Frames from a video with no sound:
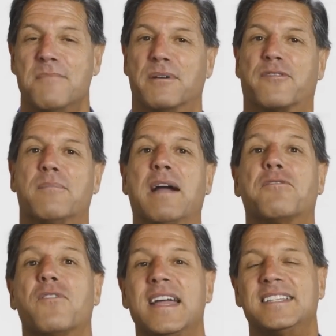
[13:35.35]
but for my
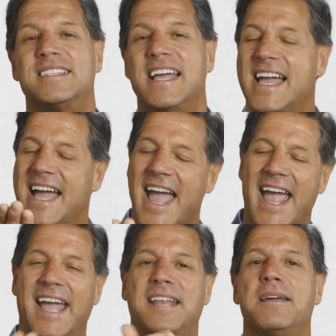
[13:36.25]
friends
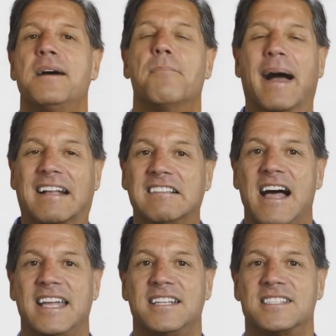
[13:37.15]
and my
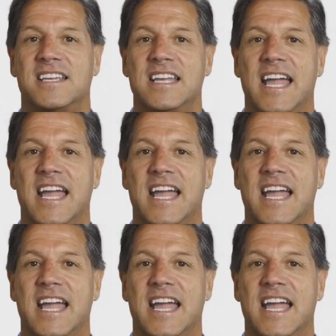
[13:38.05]
clients.